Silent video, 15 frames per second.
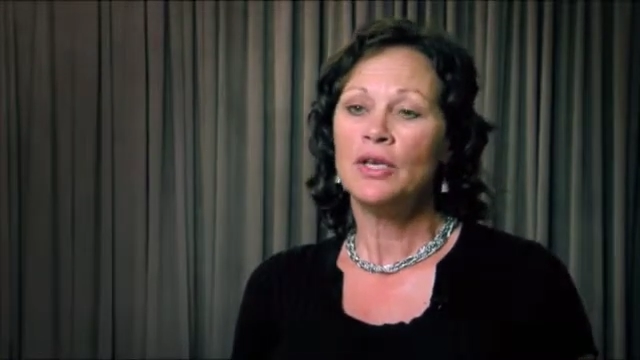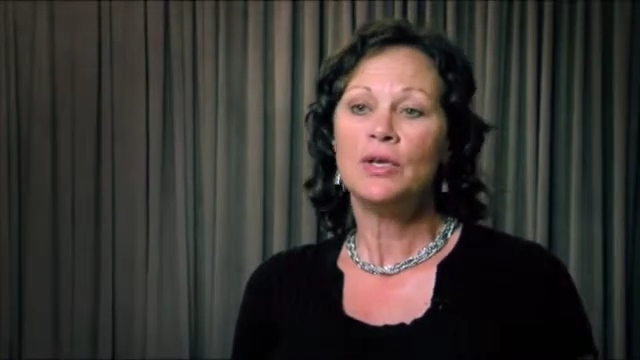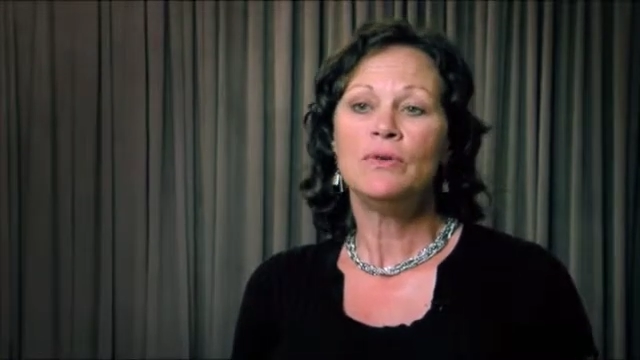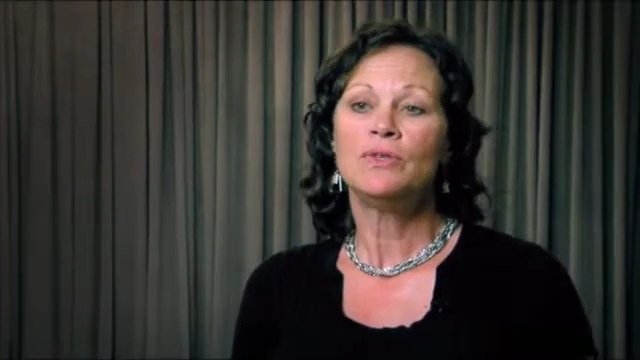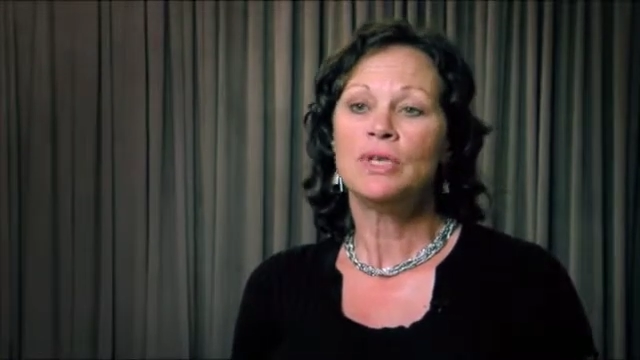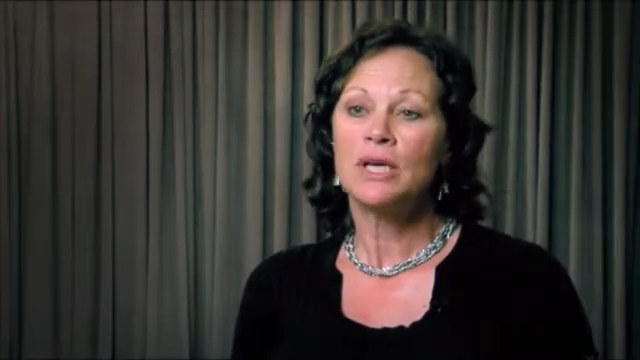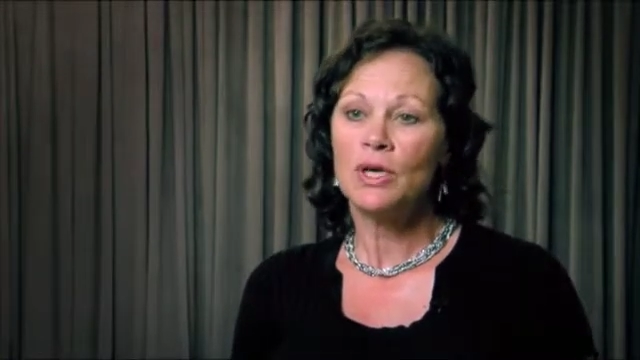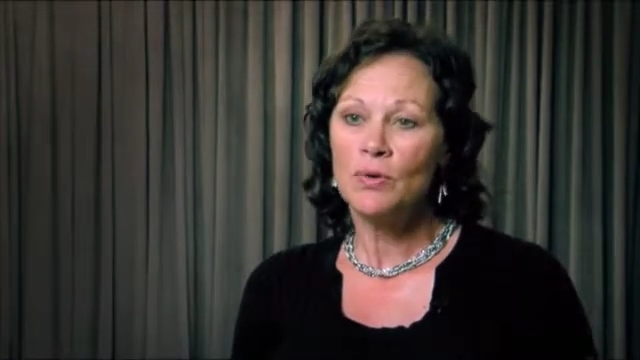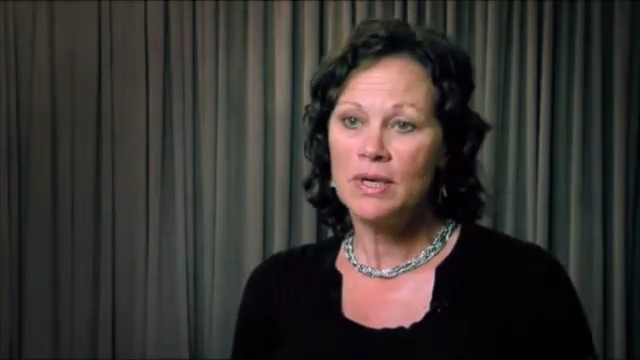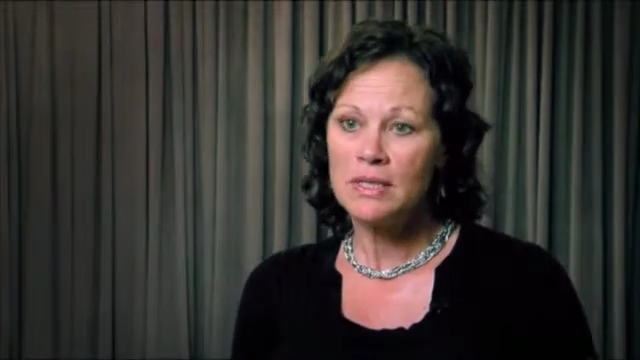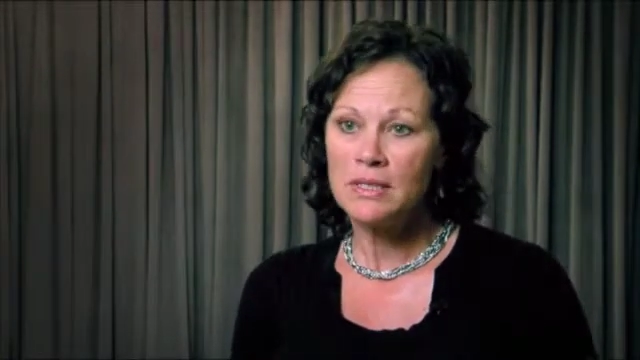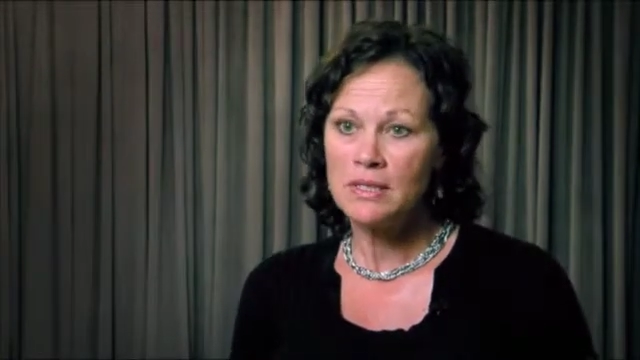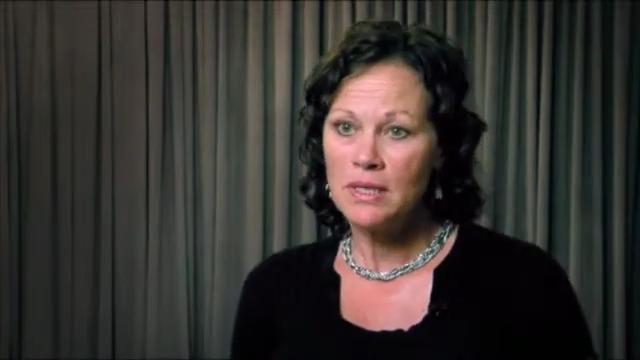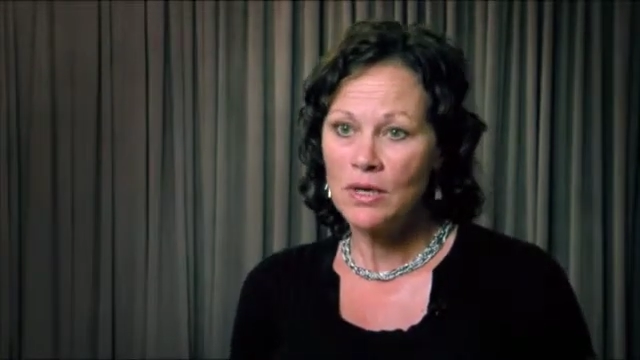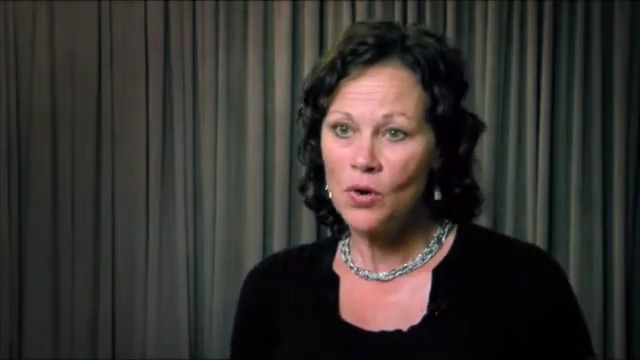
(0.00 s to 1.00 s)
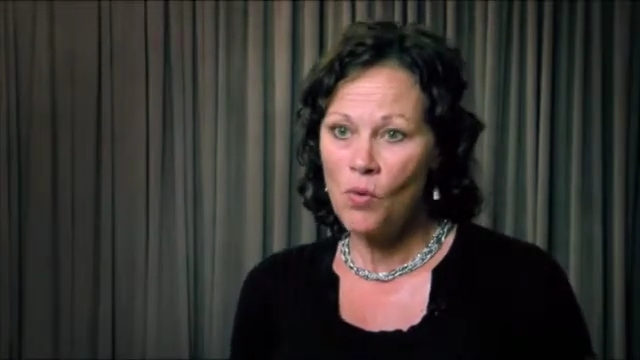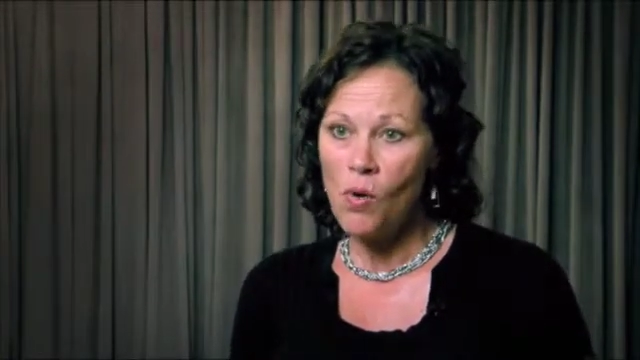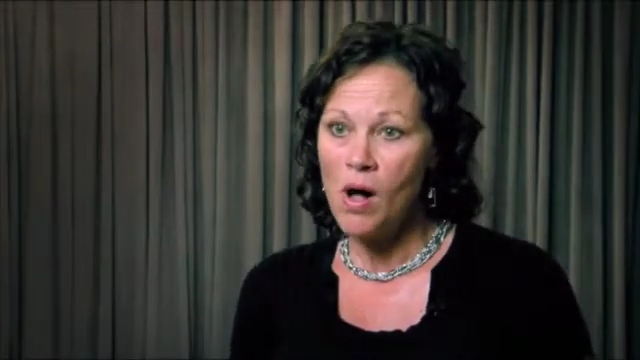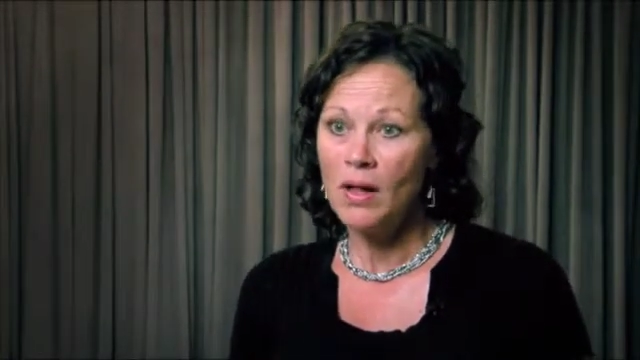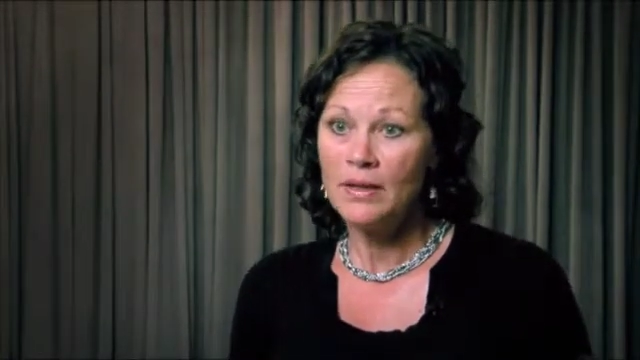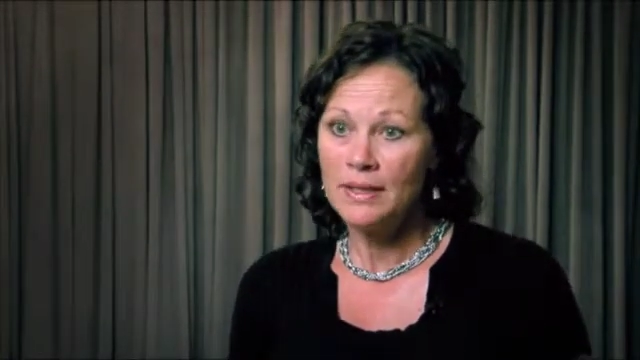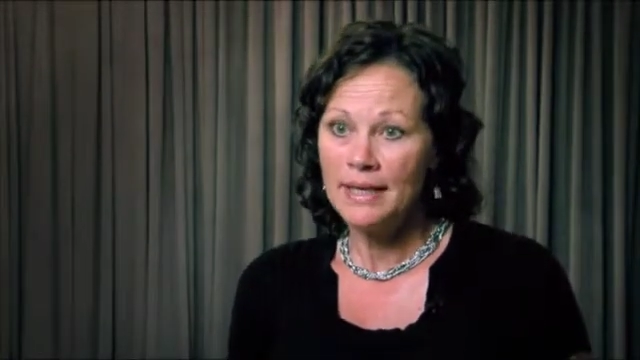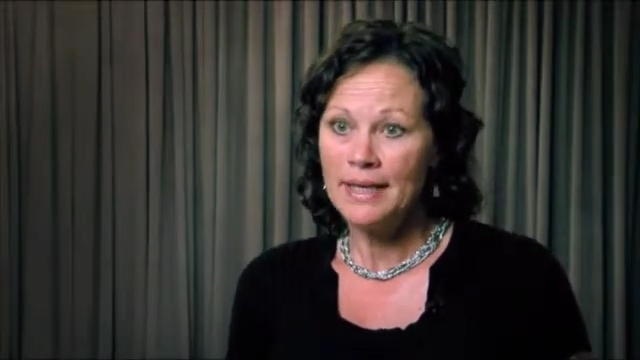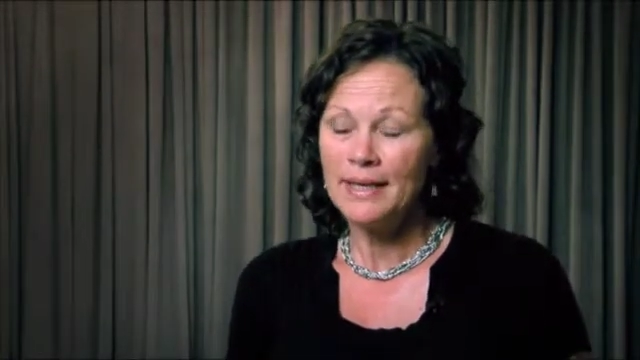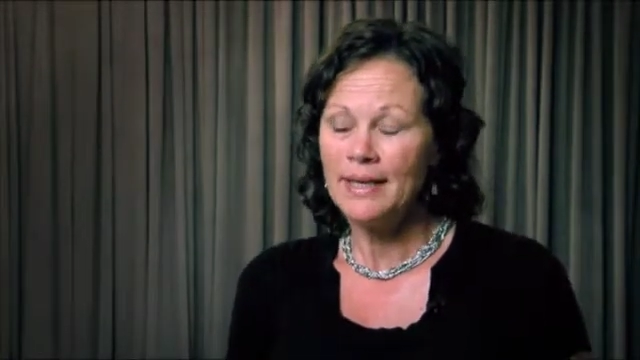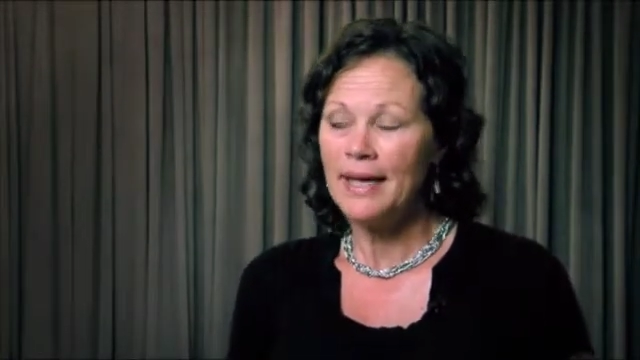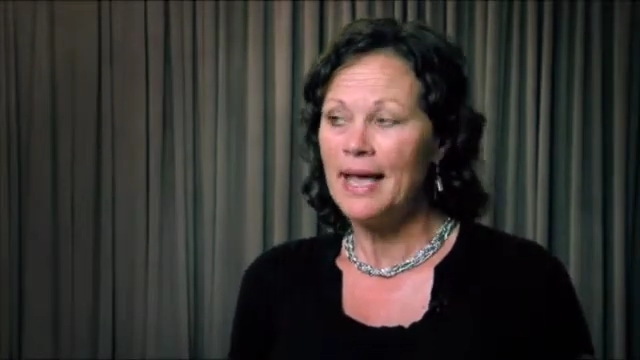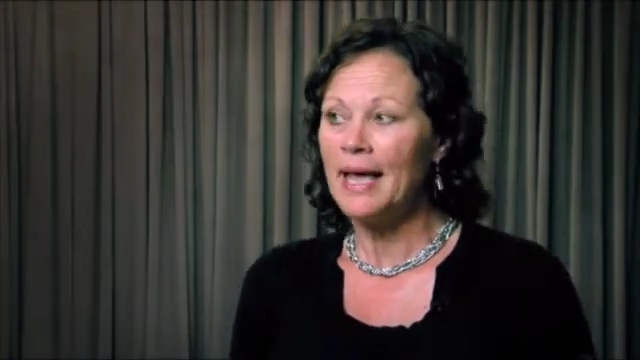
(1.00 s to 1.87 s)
huge increases in quality